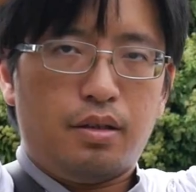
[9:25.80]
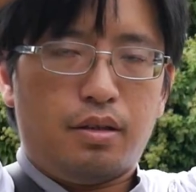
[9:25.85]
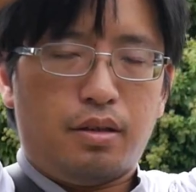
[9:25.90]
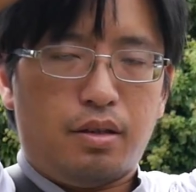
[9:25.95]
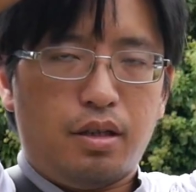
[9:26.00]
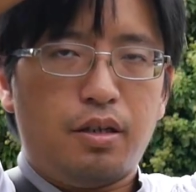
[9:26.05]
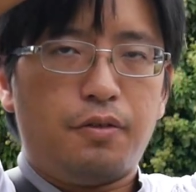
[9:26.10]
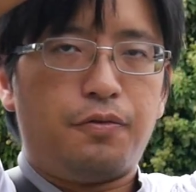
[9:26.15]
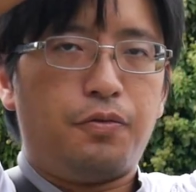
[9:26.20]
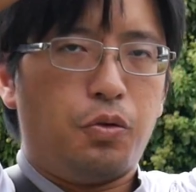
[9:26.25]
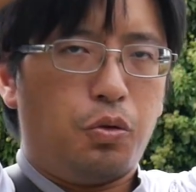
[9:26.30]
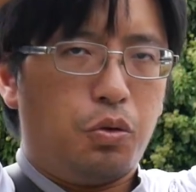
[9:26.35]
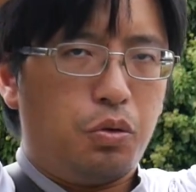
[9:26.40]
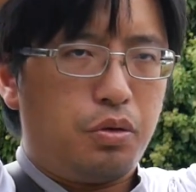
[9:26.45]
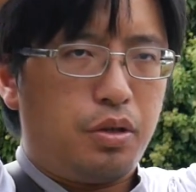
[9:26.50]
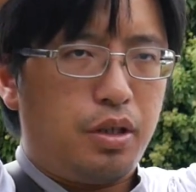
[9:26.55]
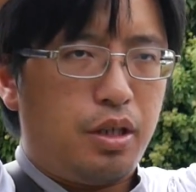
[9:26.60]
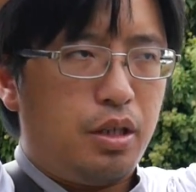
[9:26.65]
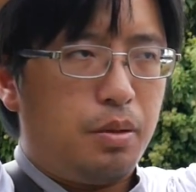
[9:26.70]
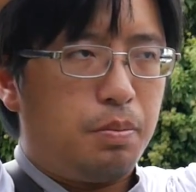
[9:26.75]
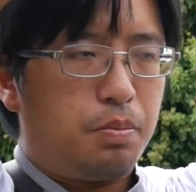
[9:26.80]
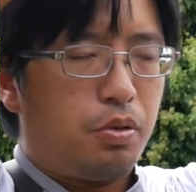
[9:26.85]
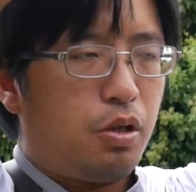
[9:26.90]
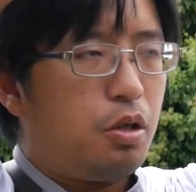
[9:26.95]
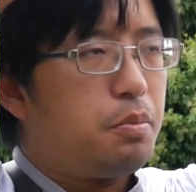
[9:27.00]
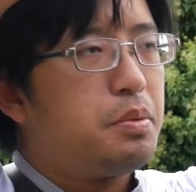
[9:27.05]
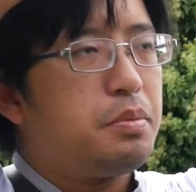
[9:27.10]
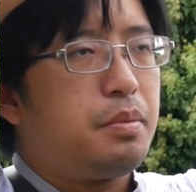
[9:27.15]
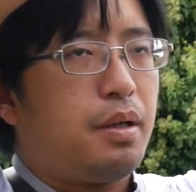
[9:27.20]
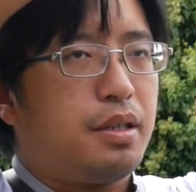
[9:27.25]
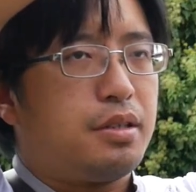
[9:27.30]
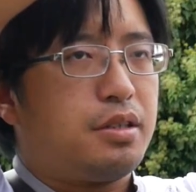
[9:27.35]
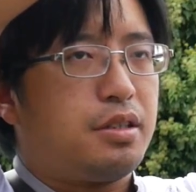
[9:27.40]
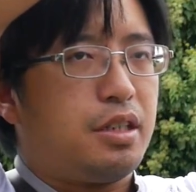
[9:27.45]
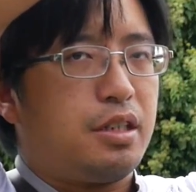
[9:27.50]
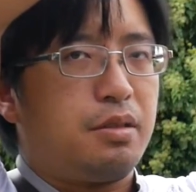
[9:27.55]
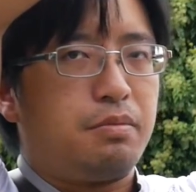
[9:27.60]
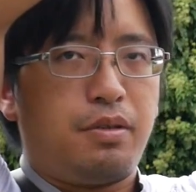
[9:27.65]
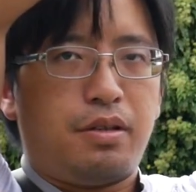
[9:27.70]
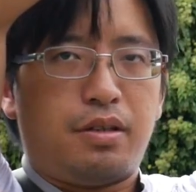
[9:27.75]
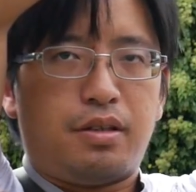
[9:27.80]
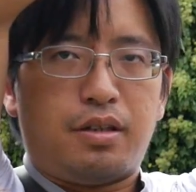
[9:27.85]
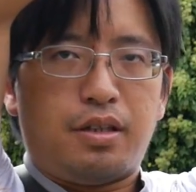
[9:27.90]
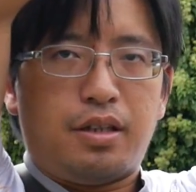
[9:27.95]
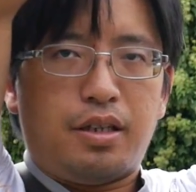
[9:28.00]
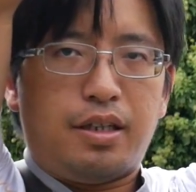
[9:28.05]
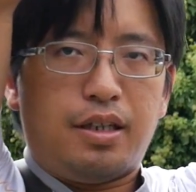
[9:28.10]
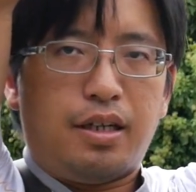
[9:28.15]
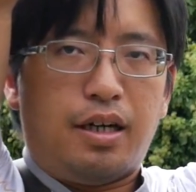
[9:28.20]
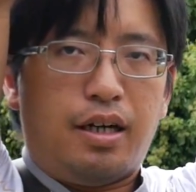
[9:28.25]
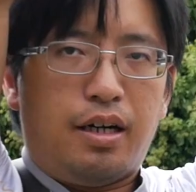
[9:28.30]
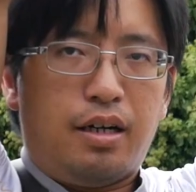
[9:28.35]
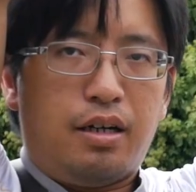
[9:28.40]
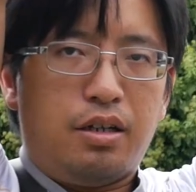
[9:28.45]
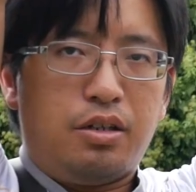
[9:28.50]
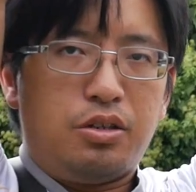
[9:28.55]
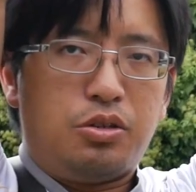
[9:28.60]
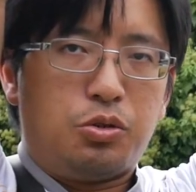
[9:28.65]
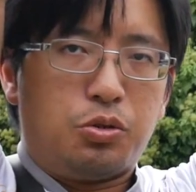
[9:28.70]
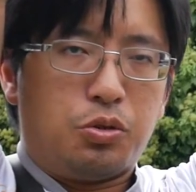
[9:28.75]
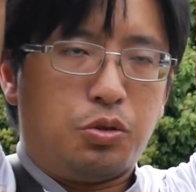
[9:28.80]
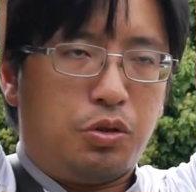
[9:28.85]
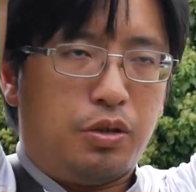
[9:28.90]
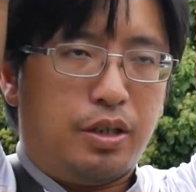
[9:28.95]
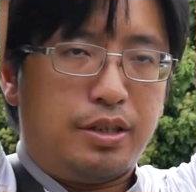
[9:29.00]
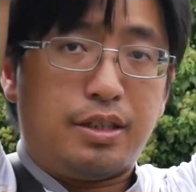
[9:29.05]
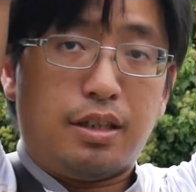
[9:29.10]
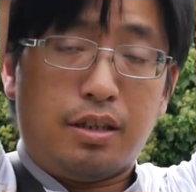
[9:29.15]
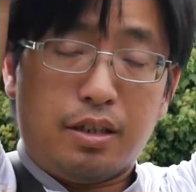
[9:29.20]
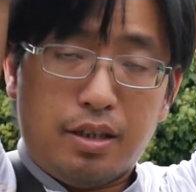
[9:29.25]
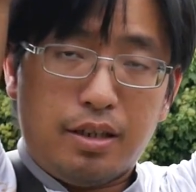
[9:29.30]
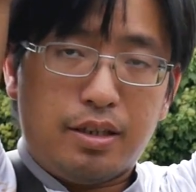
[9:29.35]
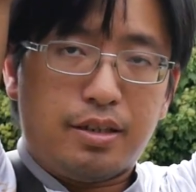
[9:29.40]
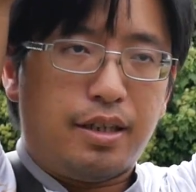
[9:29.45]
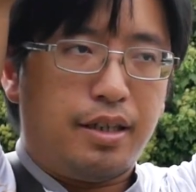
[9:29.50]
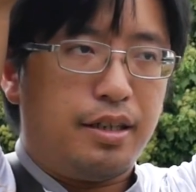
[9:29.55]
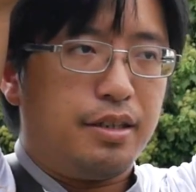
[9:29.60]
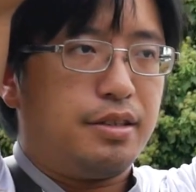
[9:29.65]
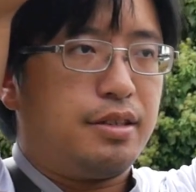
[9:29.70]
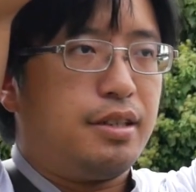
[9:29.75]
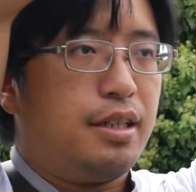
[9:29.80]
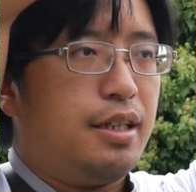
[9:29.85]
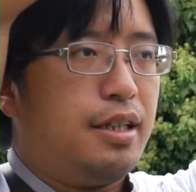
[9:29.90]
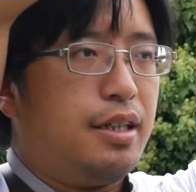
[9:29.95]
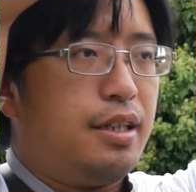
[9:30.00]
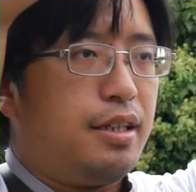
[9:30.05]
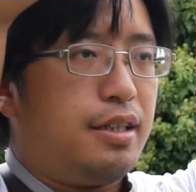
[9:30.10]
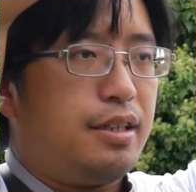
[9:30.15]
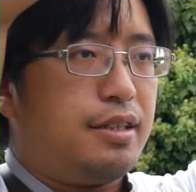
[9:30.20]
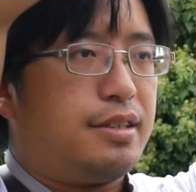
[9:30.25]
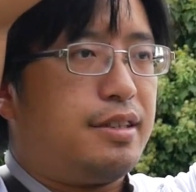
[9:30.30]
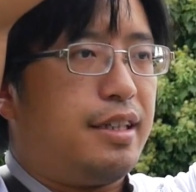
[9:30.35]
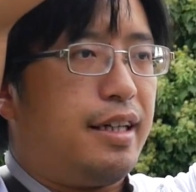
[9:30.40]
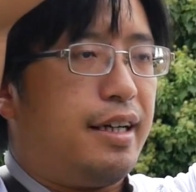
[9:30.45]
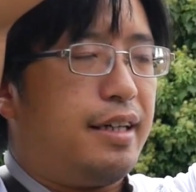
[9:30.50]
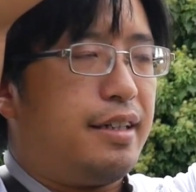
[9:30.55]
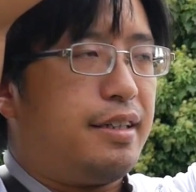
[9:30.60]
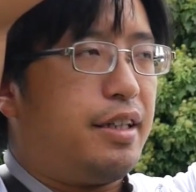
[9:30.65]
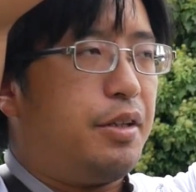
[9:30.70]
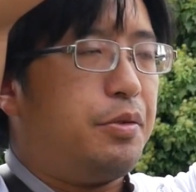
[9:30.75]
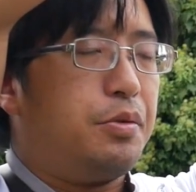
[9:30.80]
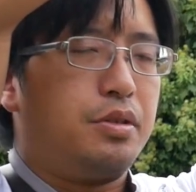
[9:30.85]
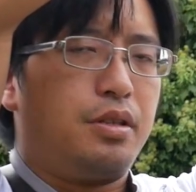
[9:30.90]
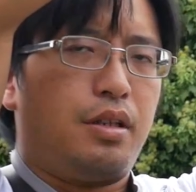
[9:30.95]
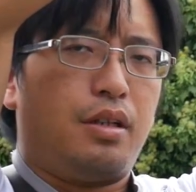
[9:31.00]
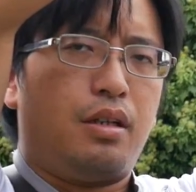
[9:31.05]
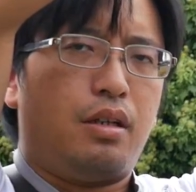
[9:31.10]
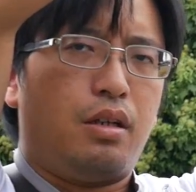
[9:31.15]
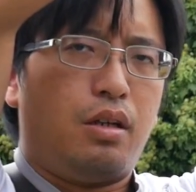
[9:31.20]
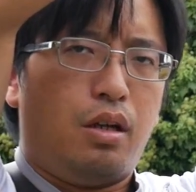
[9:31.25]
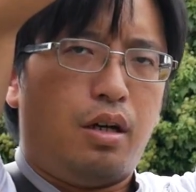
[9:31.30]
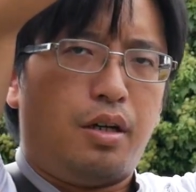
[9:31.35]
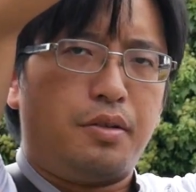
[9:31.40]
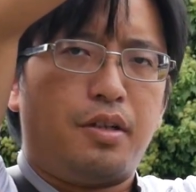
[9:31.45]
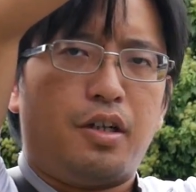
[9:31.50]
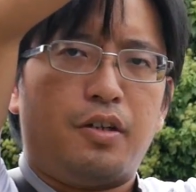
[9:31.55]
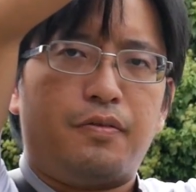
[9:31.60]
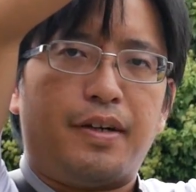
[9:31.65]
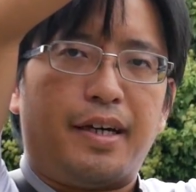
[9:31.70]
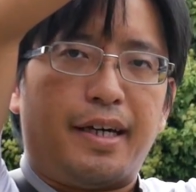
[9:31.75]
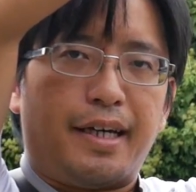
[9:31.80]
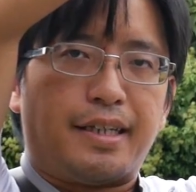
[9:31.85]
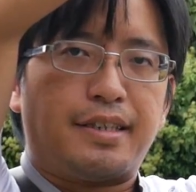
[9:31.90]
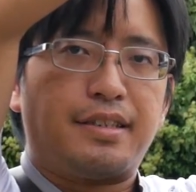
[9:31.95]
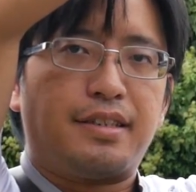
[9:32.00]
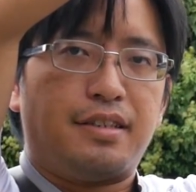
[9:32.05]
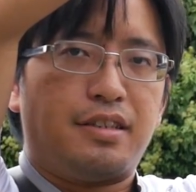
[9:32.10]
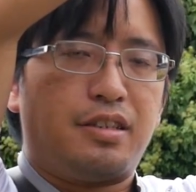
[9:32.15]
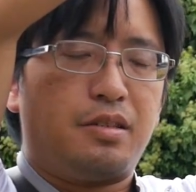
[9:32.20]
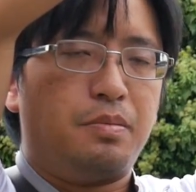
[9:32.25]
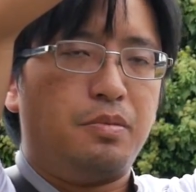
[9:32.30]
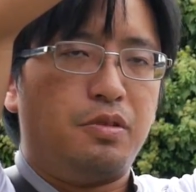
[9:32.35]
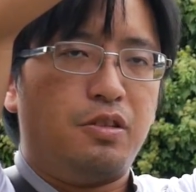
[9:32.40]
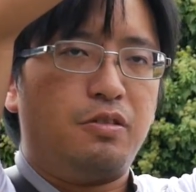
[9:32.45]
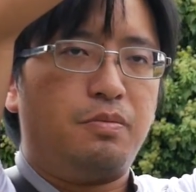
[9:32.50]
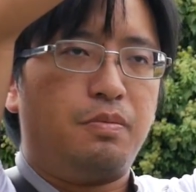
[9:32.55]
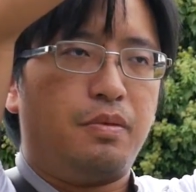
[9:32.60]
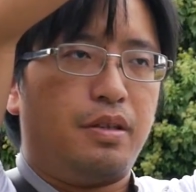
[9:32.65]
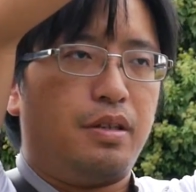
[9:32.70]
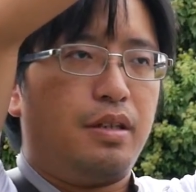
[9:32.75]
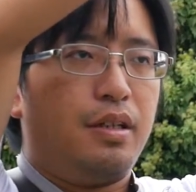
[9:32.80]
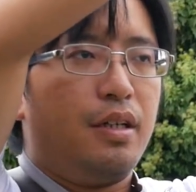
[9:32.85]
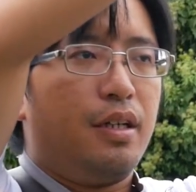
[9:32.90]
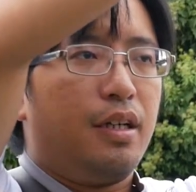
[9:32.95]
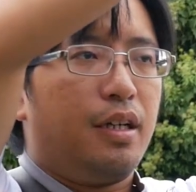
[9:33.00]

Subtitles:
Therefore, the problem I see with the high draw, as Lilly does, is that there is a lot of excess movement.